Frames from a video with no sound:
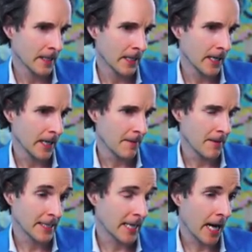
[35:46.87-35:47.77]
Uh,
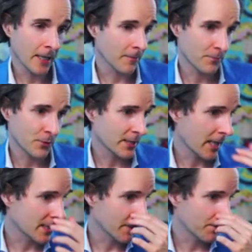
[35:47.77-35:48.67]
and Kyle,
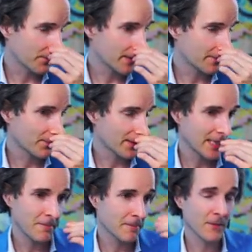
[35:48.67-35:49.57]
precisely.
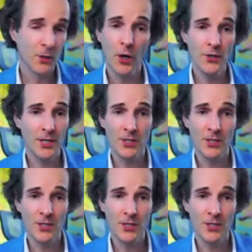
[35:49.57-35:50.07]
Coaching